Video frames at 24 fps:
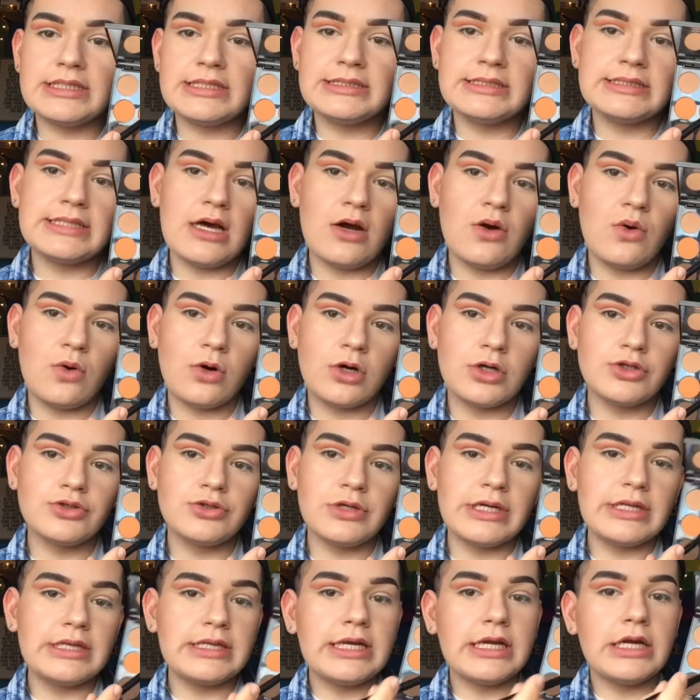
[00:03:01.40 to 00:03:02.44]
It's that orange
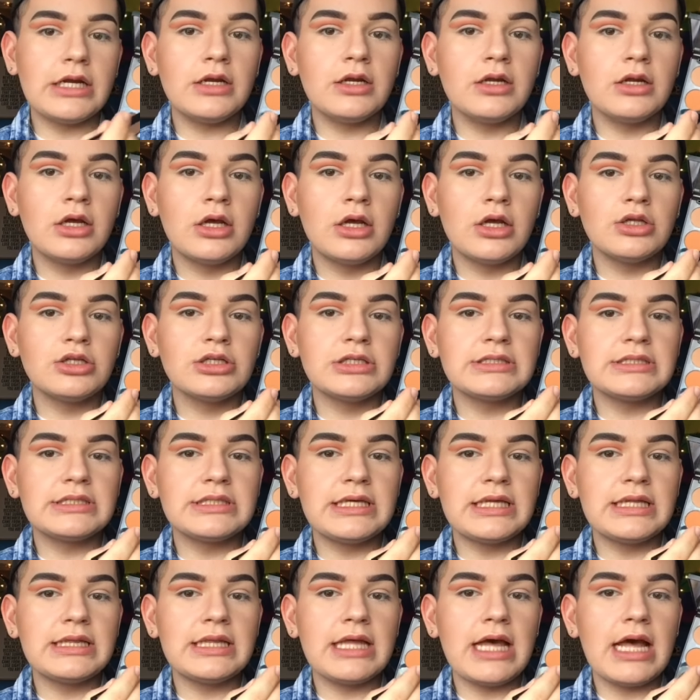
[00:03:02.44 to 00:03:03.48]
right there, just to
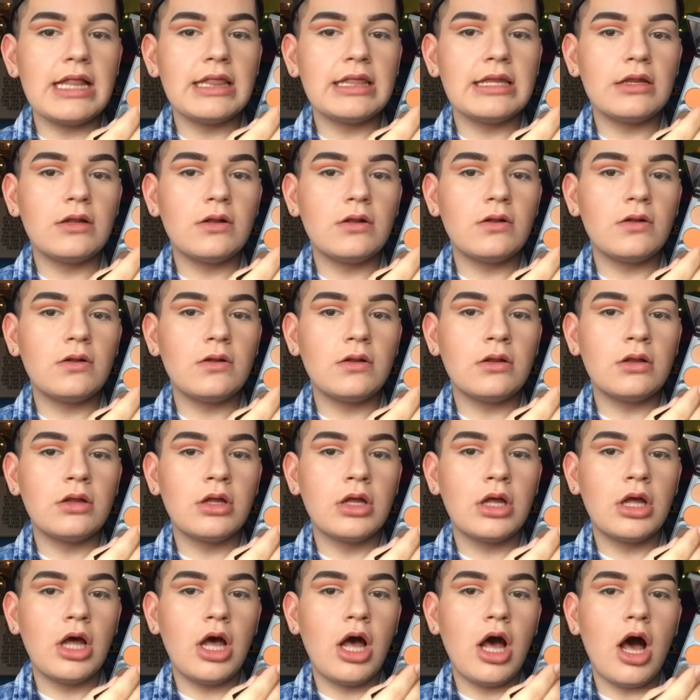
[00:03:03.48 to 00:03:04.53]
get that little
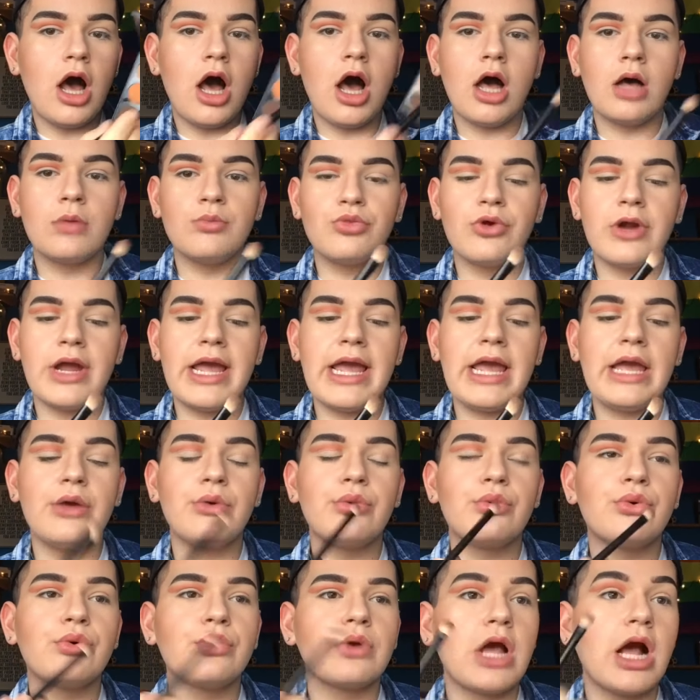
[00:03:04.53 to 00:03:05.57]
ombre
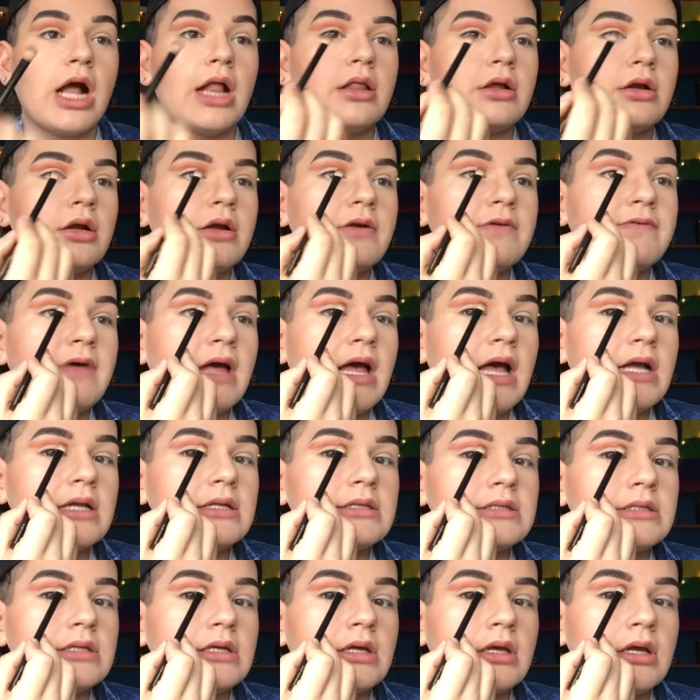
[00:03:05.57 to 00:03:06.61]
color
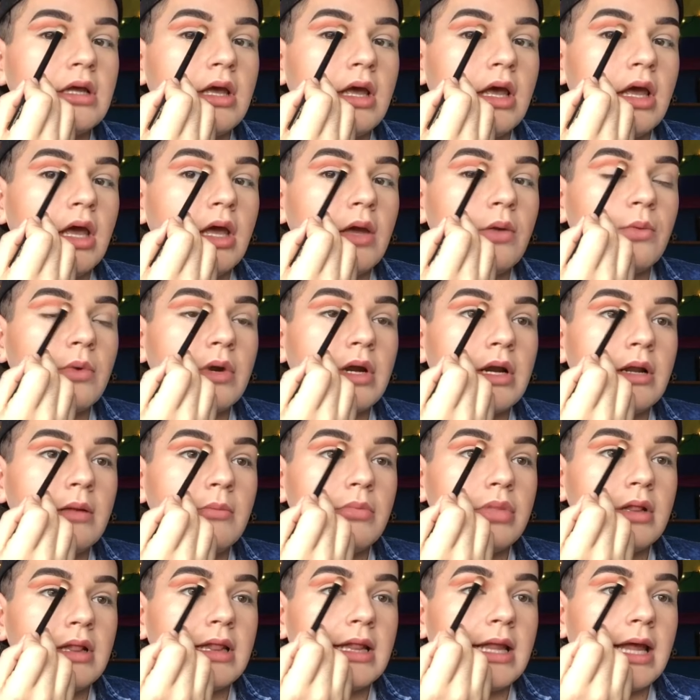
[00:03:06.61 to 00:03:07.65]
effect. And we're going to
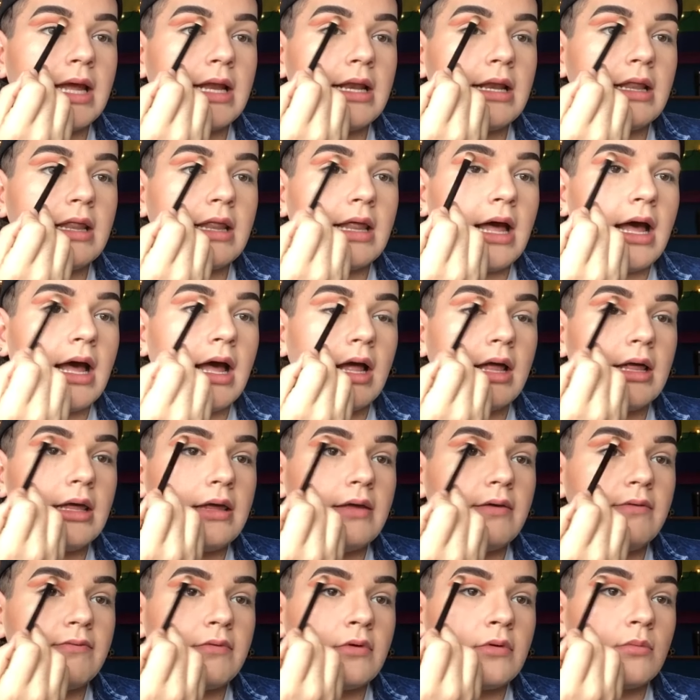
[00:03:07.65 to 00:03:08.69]
blend that
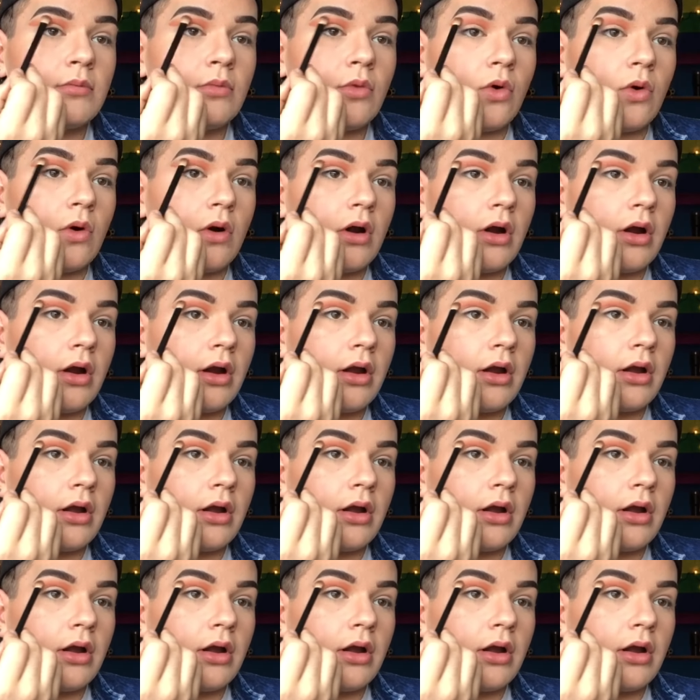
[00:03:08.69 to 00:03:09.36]
even more.